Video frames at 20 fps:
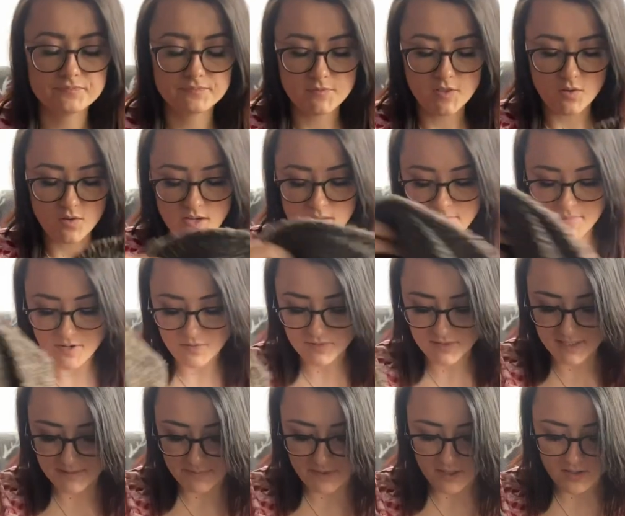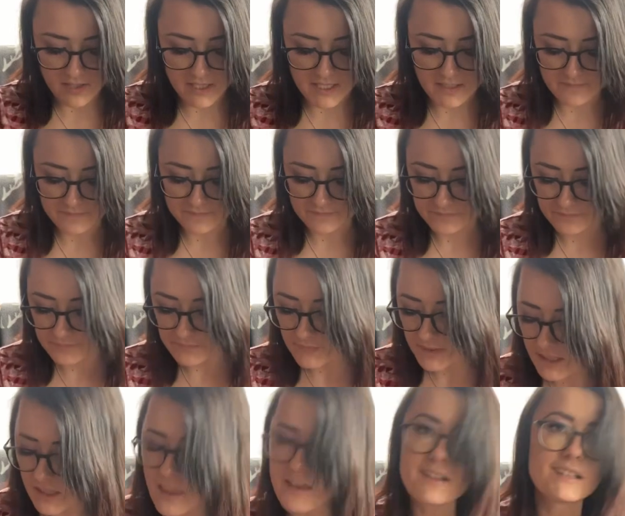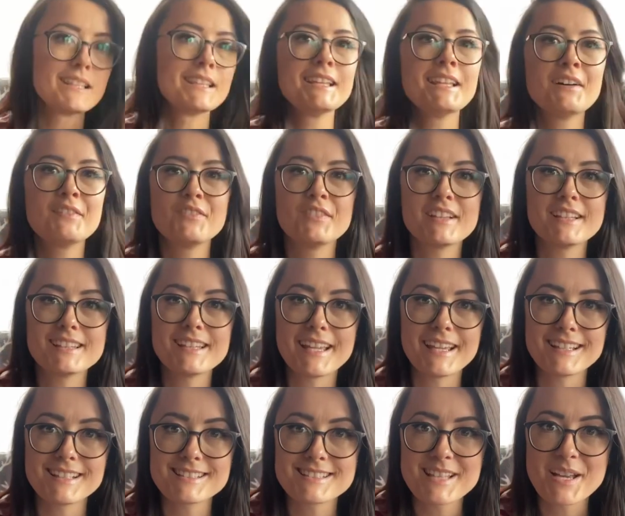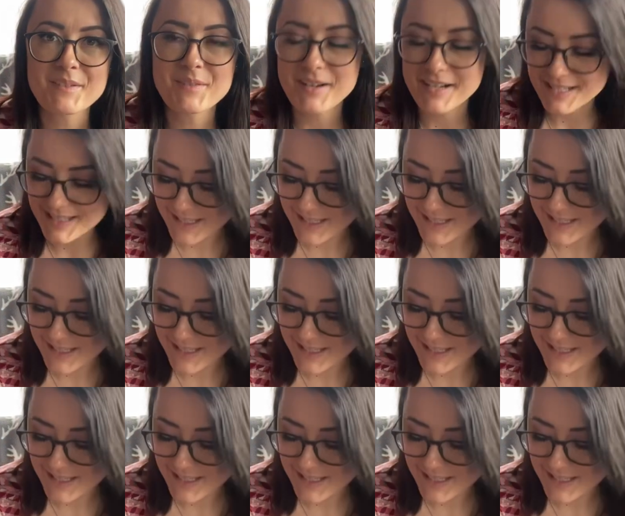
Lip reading: Green Mountain Spinnery. Lovely ladies that work